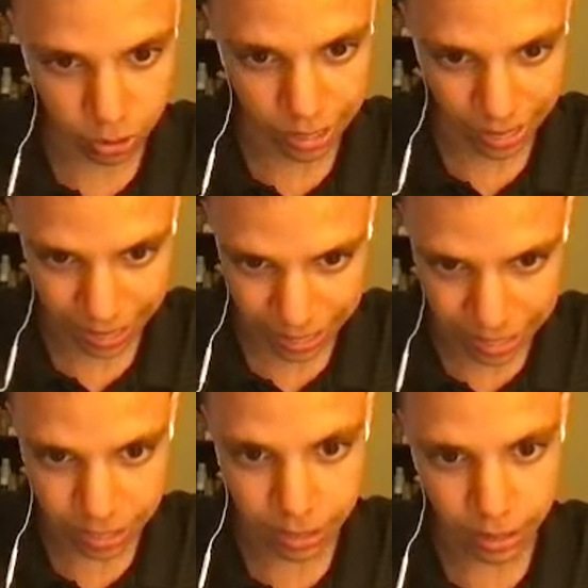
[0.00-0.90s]
you
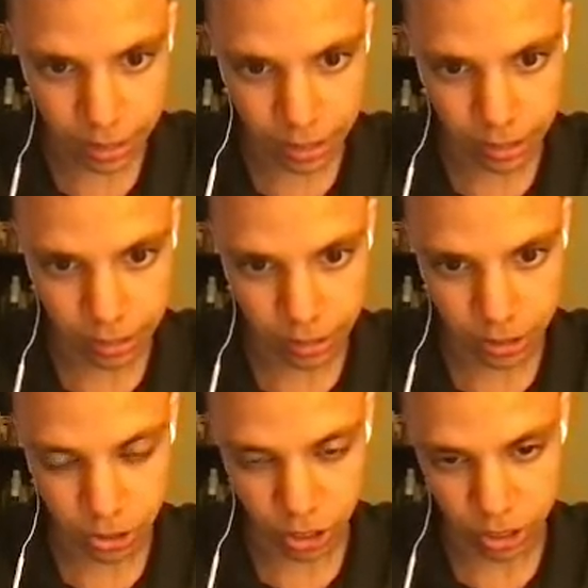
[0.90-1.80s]
can indeed
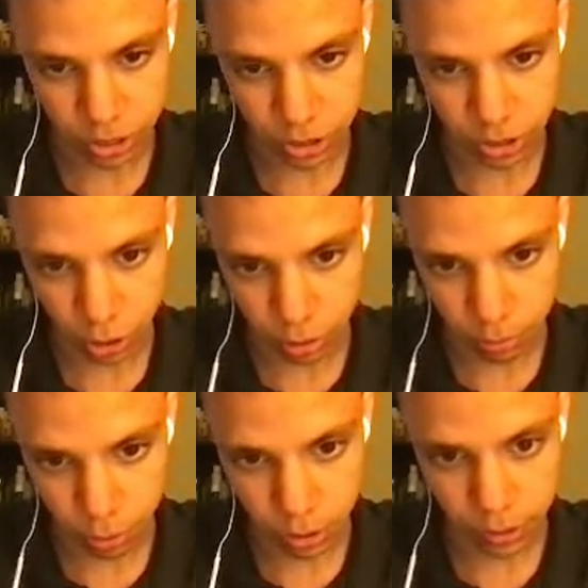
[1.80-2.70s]
change the starting
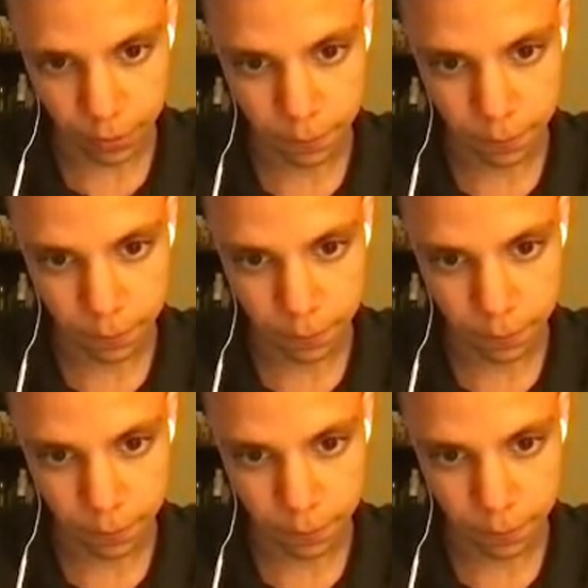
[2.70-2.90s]
point,